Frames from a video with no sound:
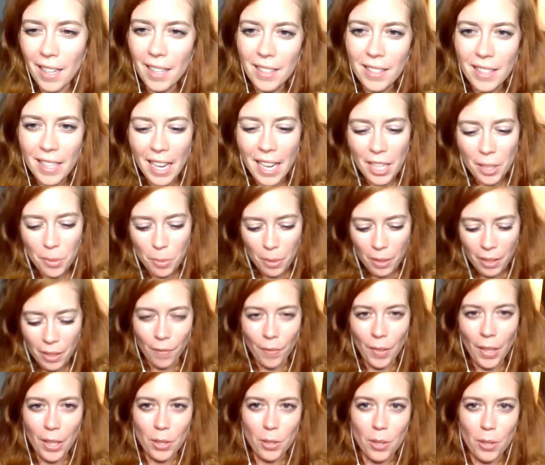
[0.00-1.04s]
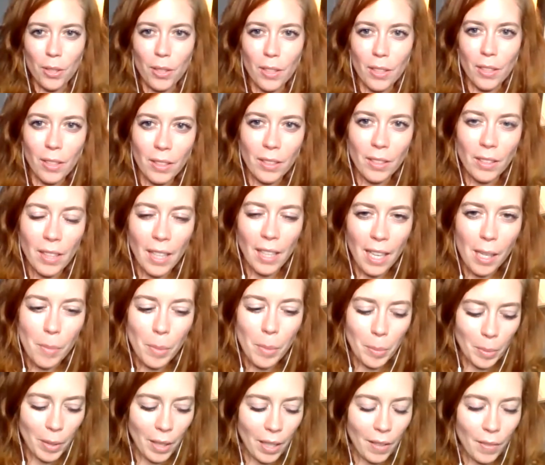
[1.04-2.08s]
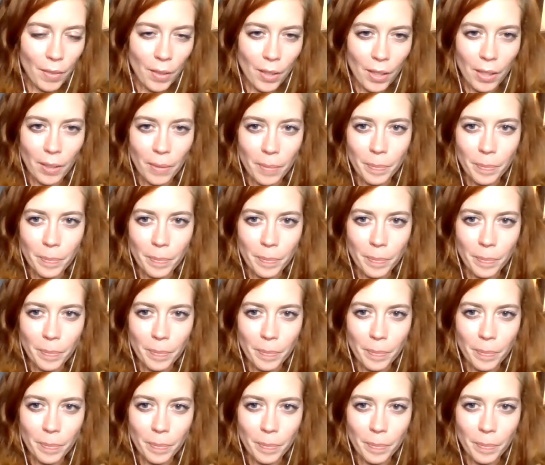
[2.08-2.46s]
Dashboard Confessional album cover.